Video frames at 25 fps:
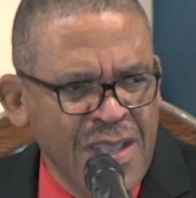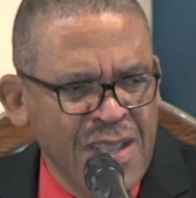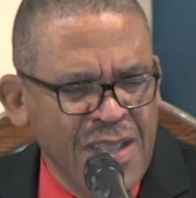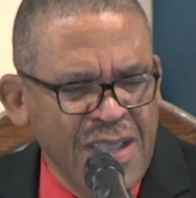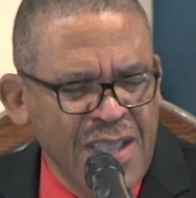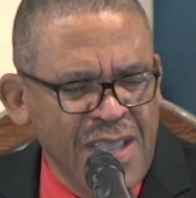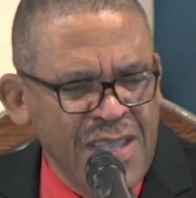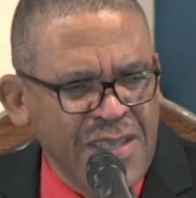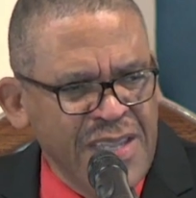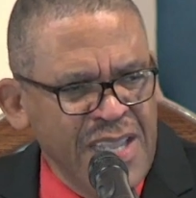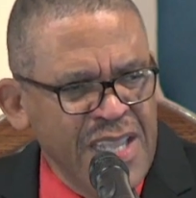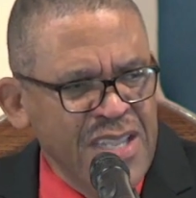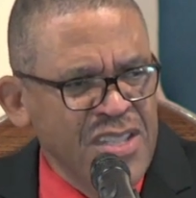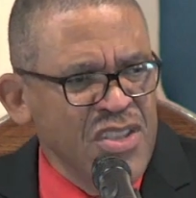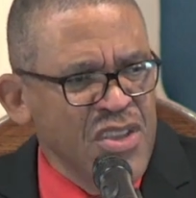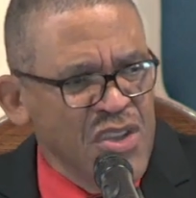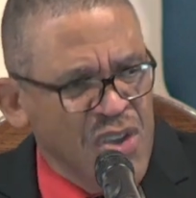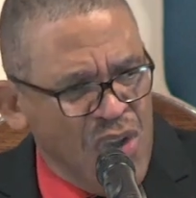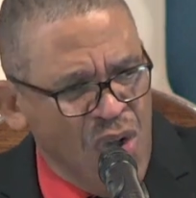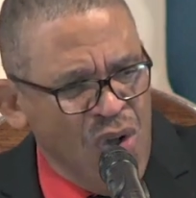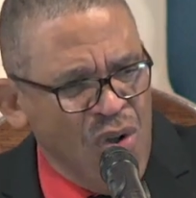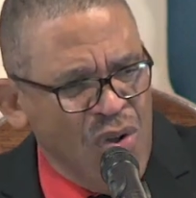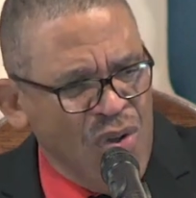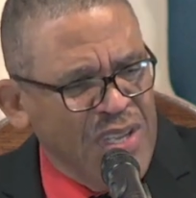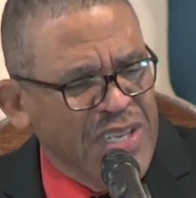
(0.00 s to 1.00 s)
And then you
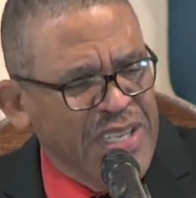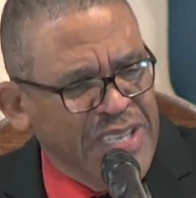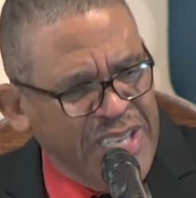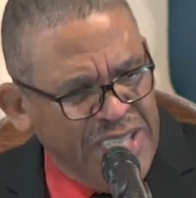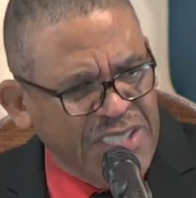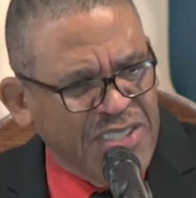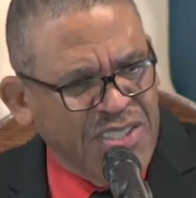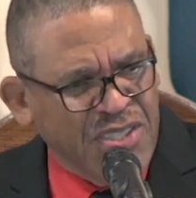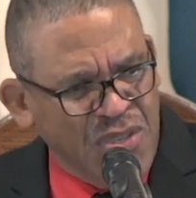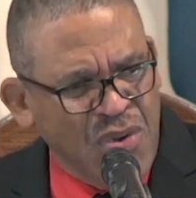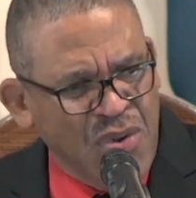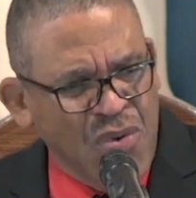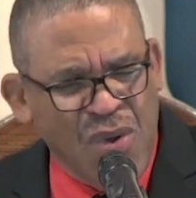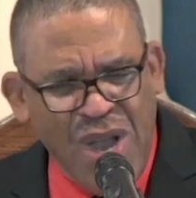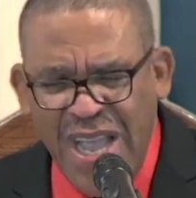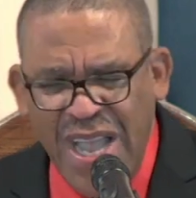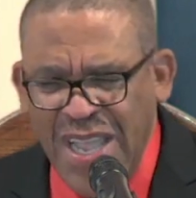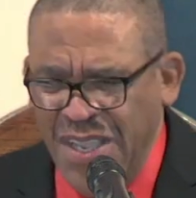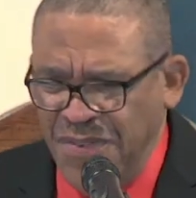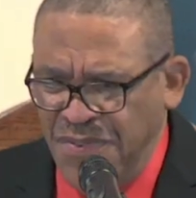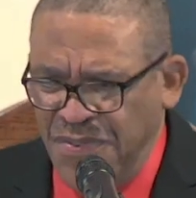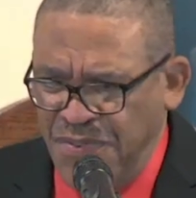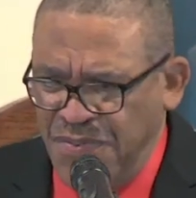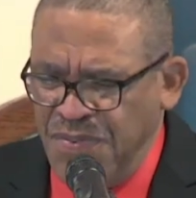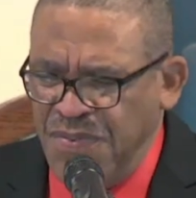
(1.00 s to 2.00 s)
go and get your
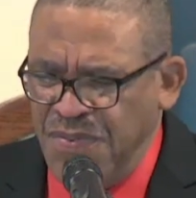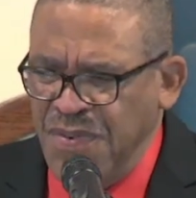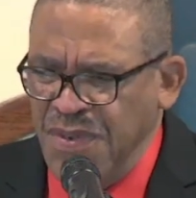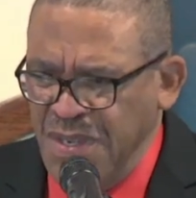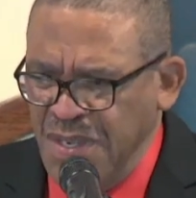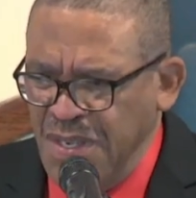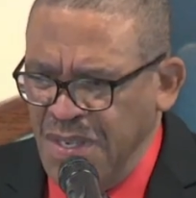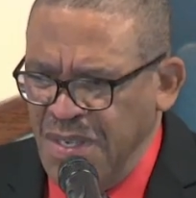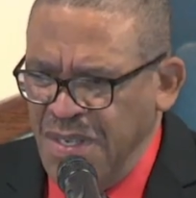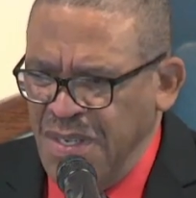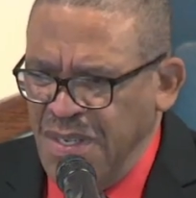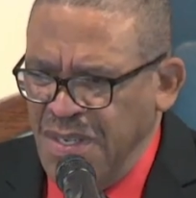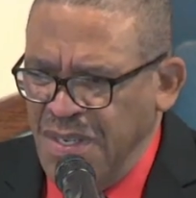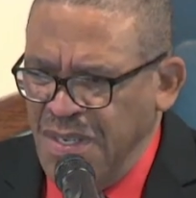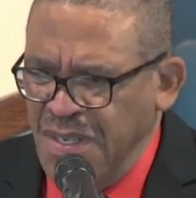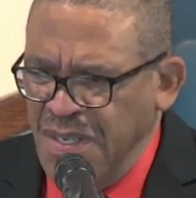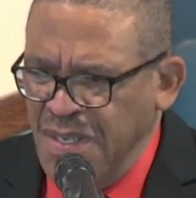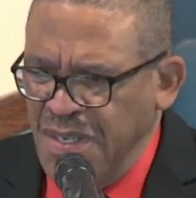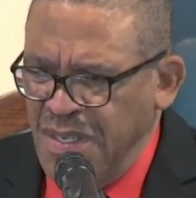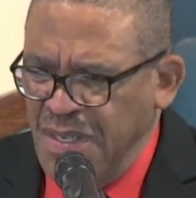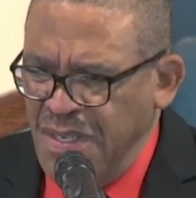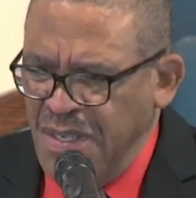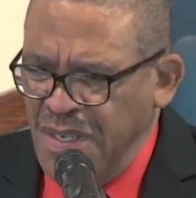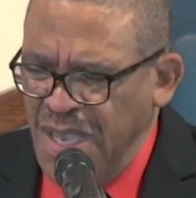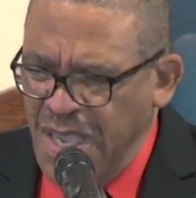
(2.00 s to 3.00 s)
wife
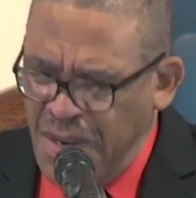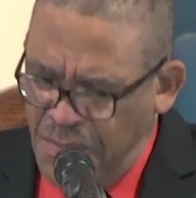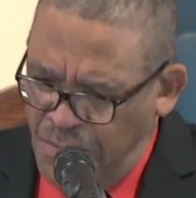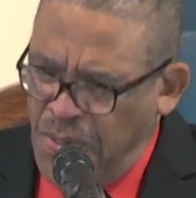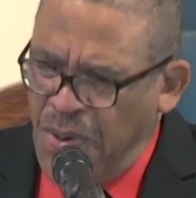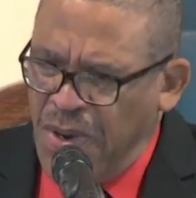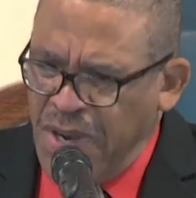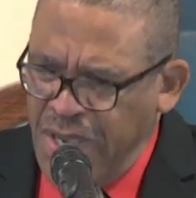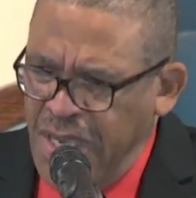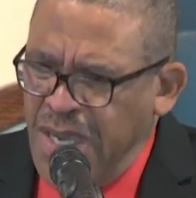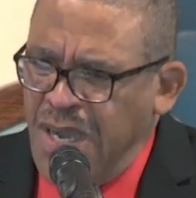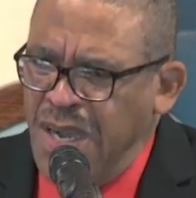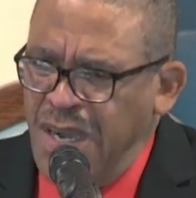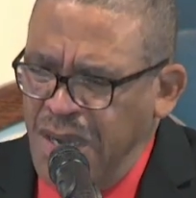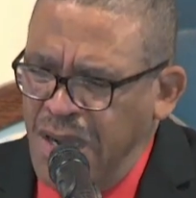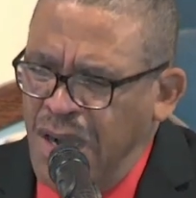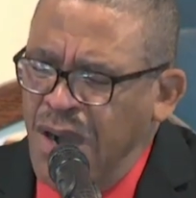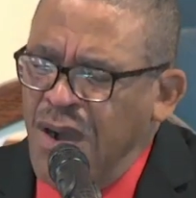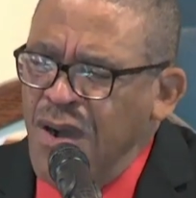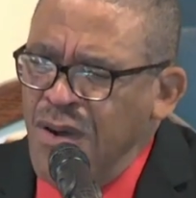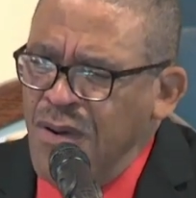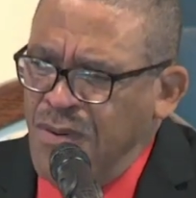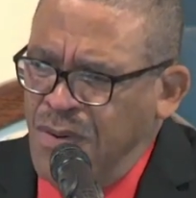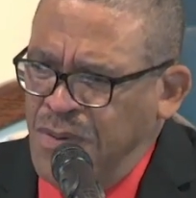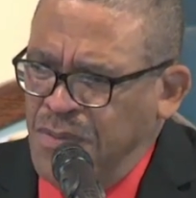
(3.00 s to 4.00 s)
and bring her
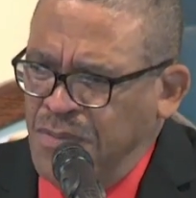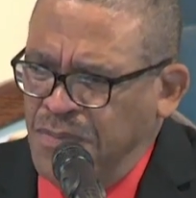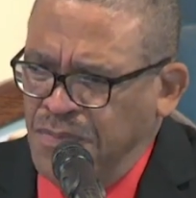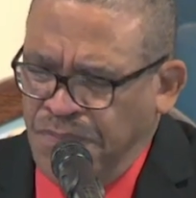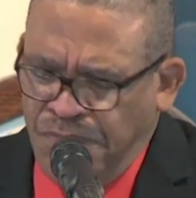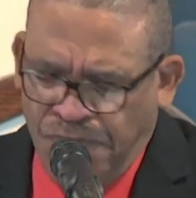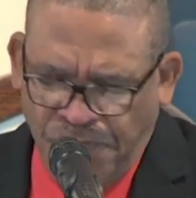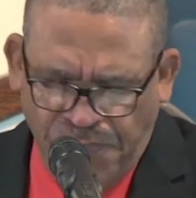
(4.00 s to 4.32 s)
home.